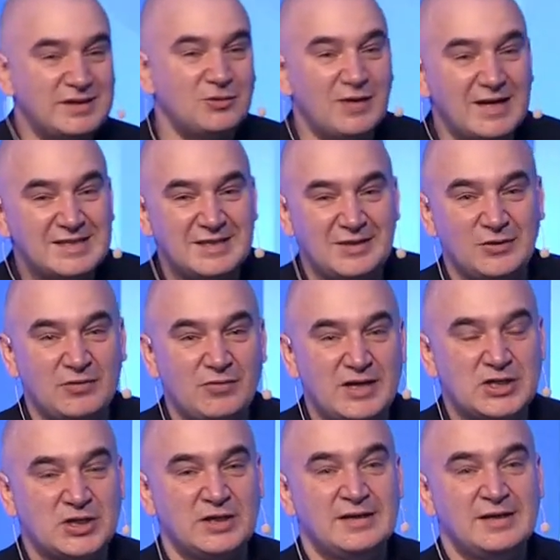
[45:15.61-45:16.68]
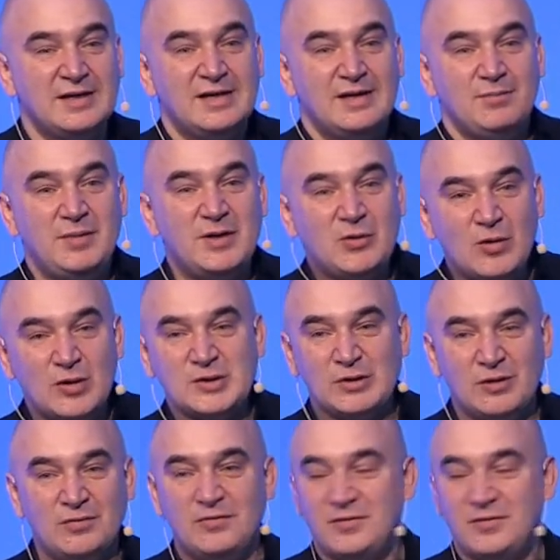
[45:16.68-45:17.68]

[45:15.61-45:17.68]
But to answer your question, because